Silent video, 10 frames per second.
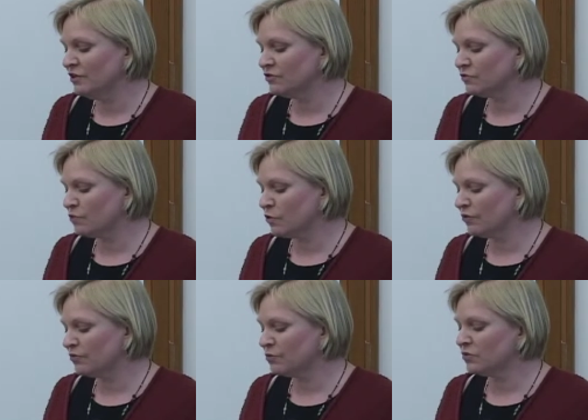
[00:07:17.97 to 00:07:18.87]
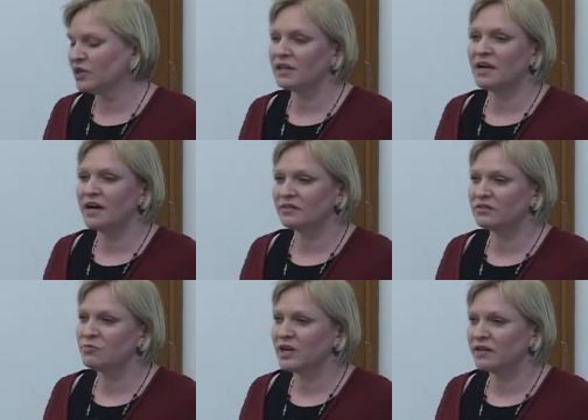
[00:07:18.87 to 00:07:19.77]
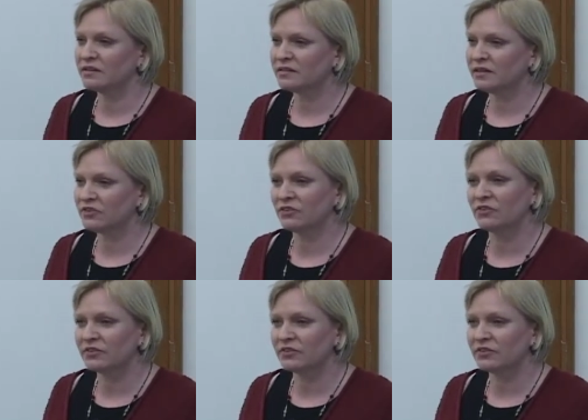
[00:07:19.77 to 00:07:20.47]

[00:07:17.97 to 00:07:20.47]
to force the ruling class to make concessions.